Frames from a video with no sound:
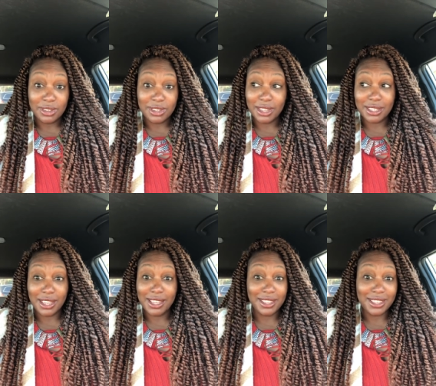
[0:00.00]

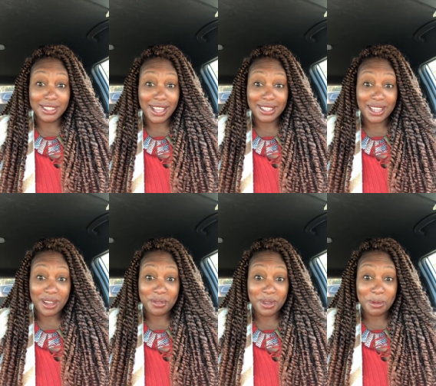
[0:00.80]
It's not
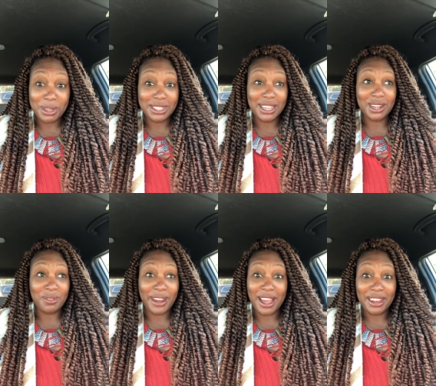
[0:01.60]
time for you to be sticking
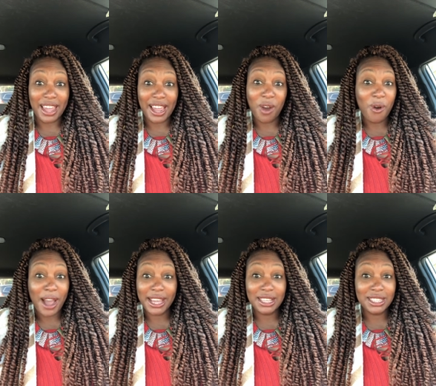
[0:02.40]
around like, oh,
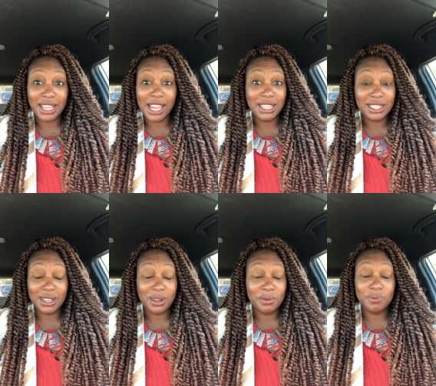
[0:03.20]
I can change
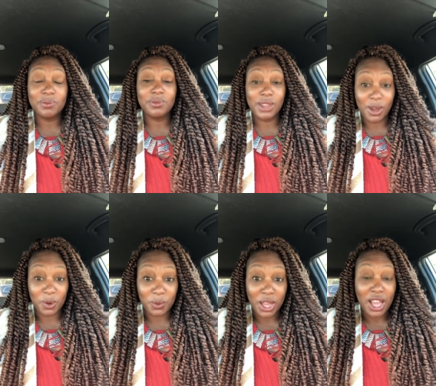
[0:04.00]
them.
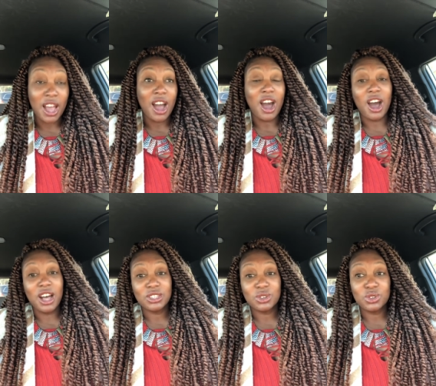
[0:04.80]
No.
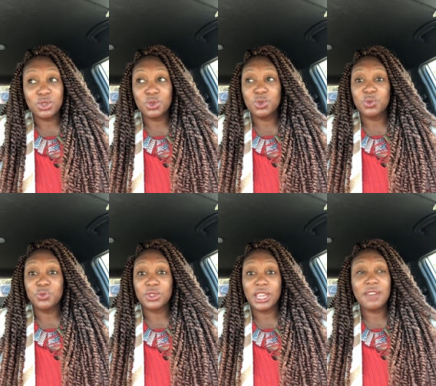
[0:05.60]
Also, too,
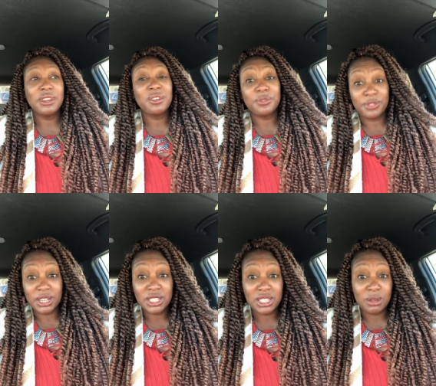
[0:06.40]
even in
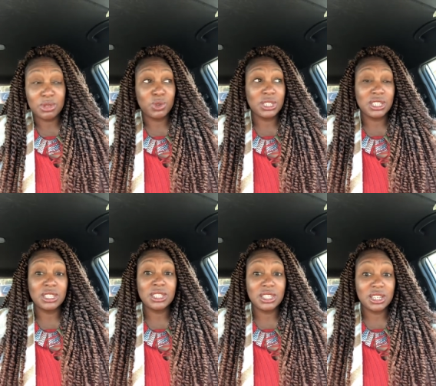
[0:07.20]
friendships with your
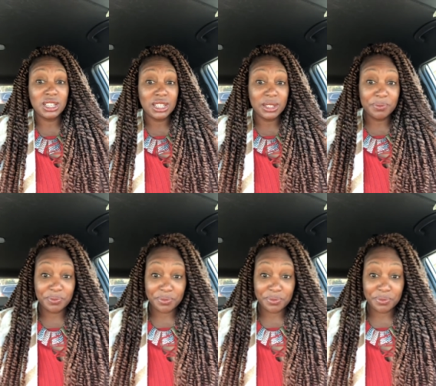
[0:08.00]
sisterhood,